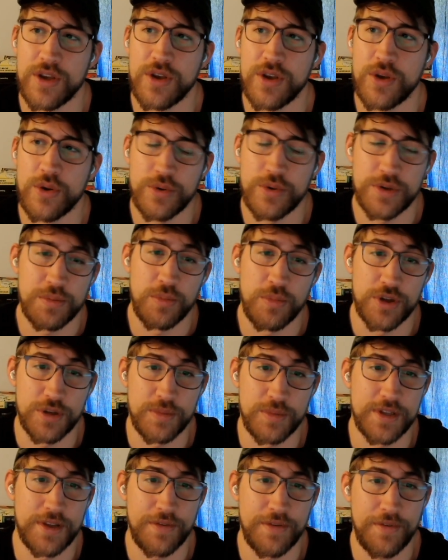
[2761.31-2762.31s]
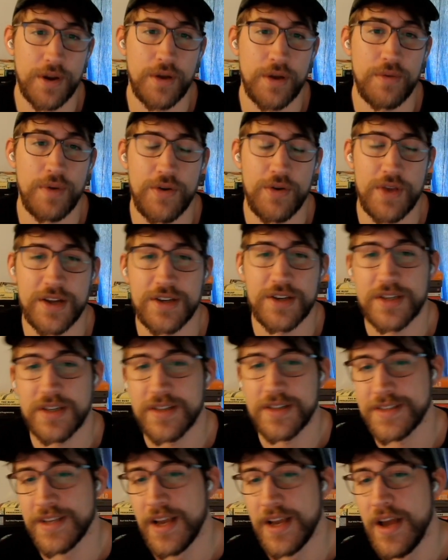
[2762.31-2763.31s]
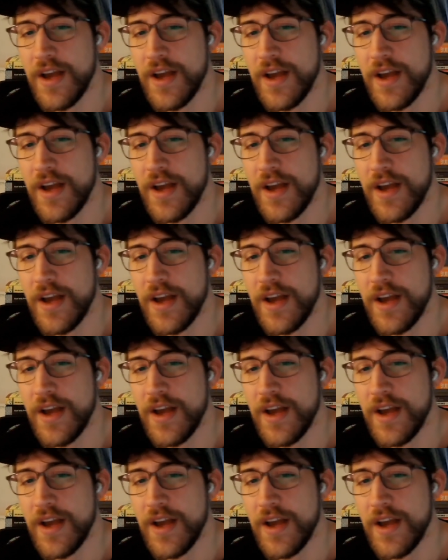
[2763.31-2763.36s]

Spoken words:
use multiple different query engines,